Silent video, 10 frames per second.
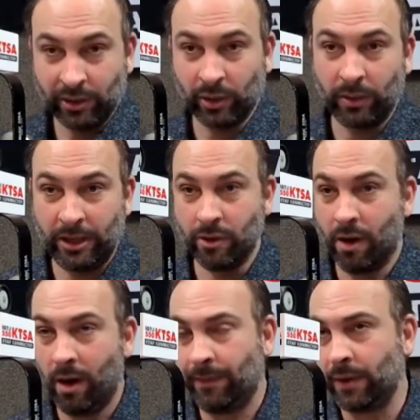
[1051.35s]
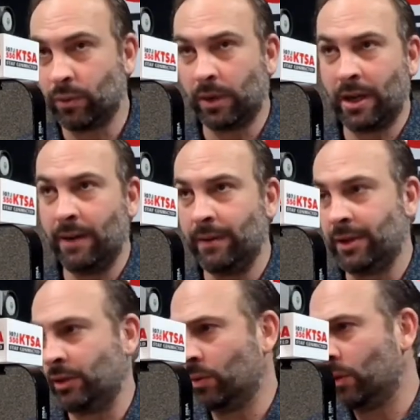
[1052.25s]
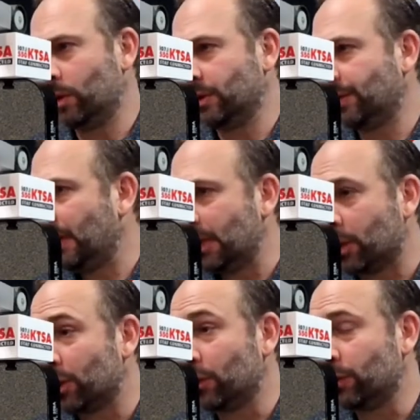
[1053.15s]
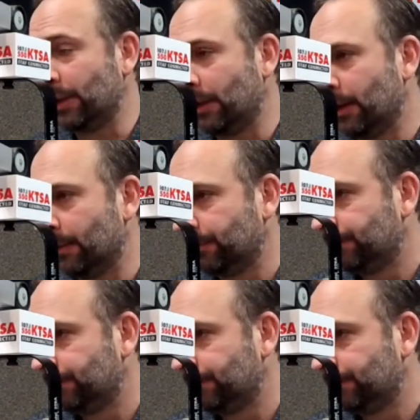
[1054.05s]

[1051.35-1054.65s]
So in your office, what kind of essential oils, if any, are you using there?